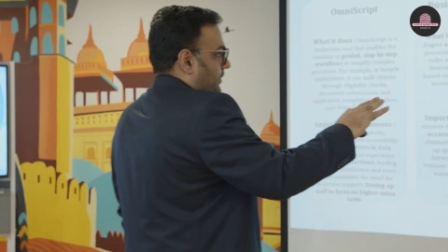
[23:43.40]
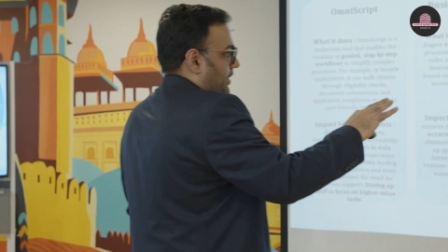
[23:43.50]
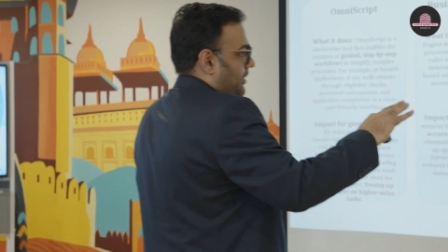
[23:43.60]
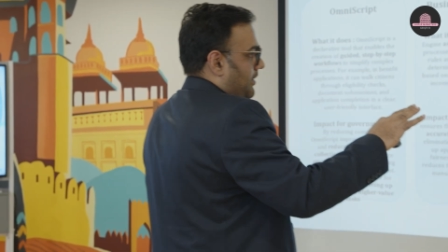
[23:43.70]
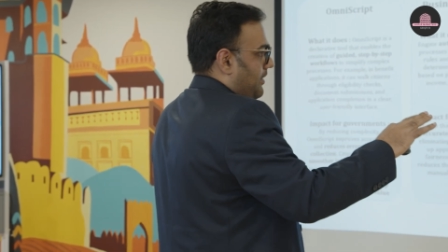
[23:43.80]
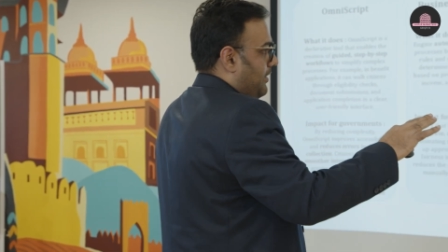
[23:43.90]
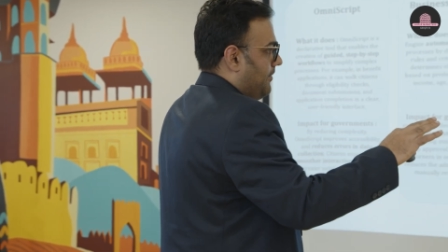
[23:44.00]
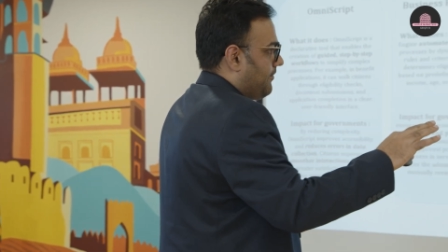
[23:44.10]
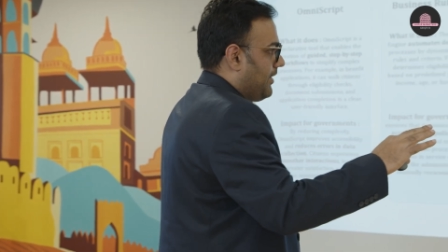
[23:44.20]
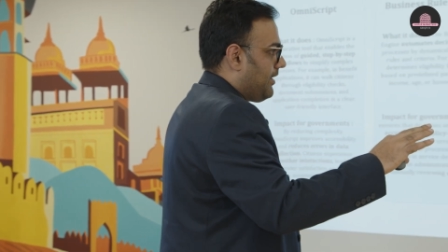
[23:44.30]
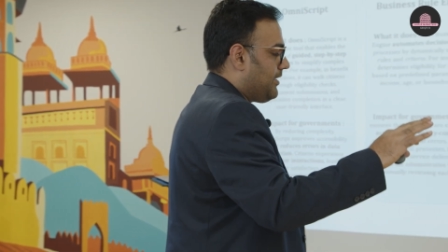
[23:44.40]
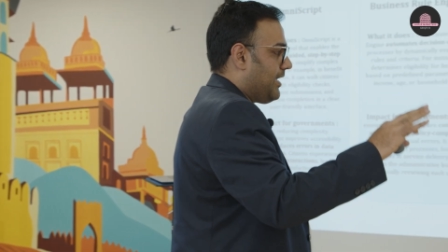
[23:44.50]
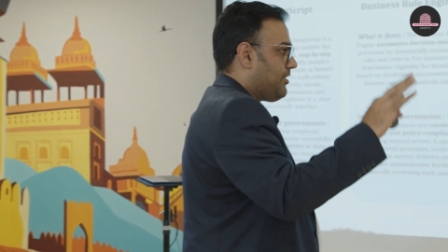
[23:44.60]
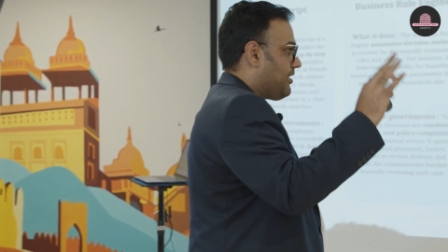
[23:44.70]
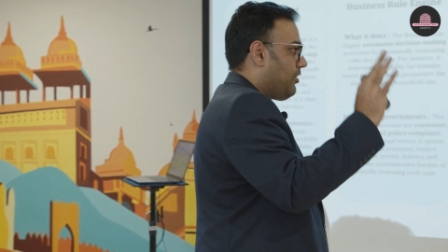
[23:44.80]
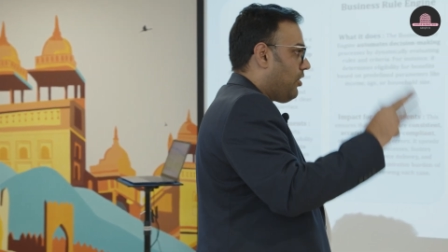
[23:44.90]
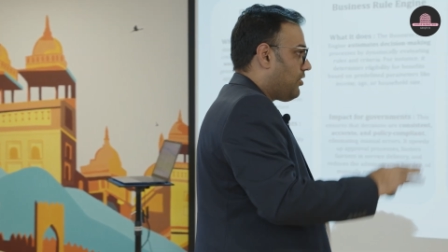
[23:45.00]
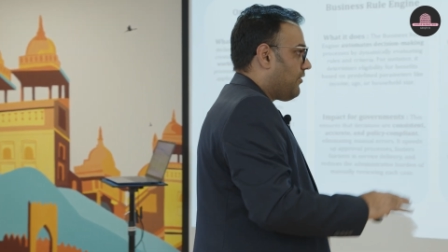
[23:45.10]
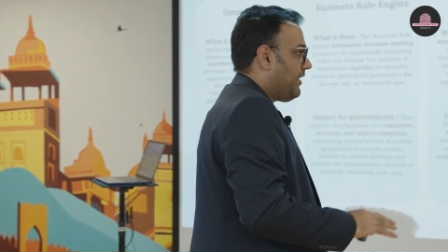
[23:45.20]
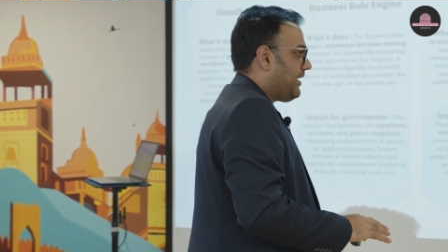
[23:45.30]
there is a
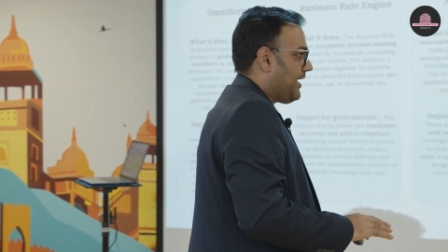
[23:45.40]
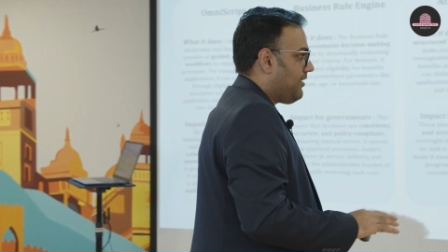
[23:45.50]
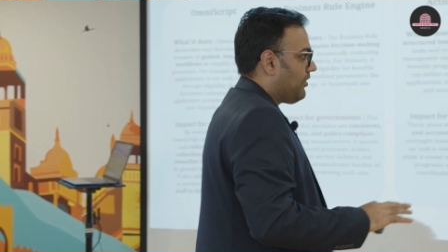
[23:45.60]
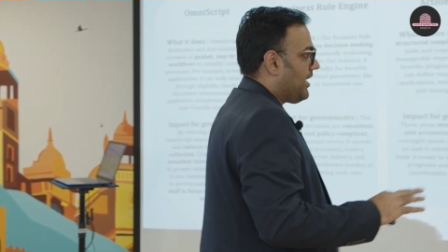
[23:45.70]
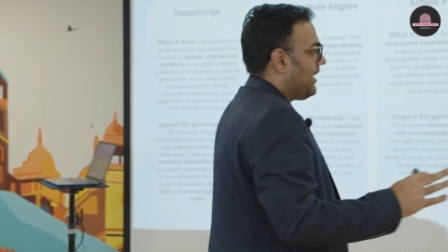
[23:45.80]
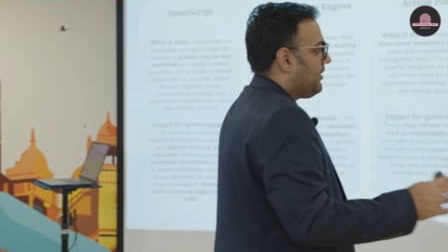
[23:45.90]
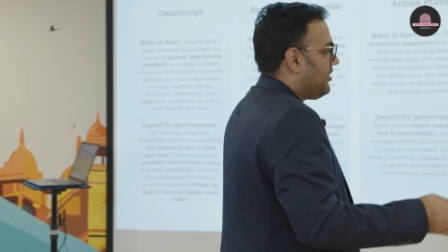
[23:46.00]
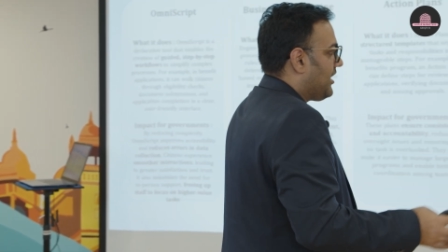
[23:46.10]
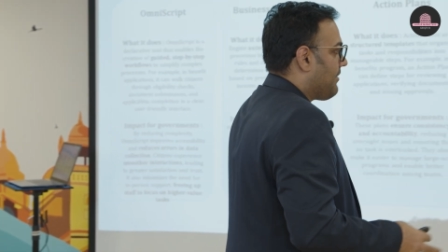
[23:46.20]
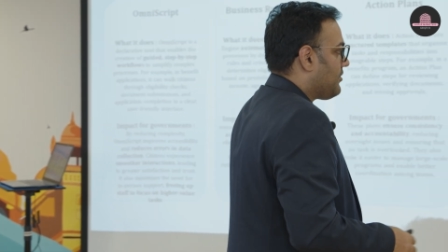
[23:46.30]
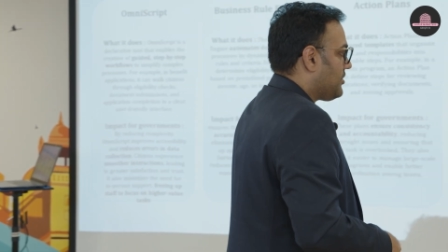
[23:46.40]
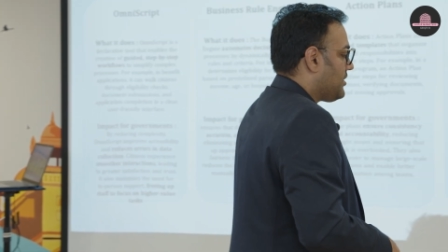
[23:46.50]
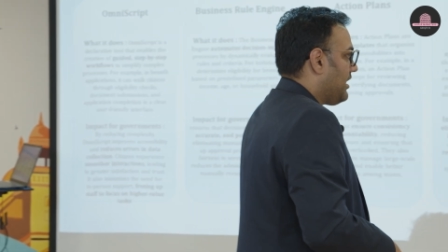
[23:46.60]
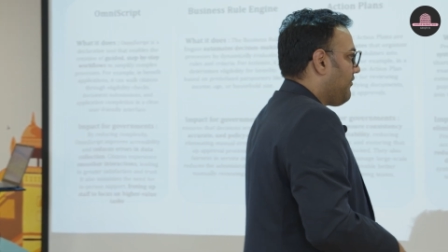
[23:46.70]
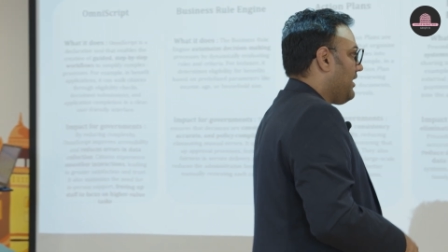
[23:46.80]
lot of it, and looking at the time constraint,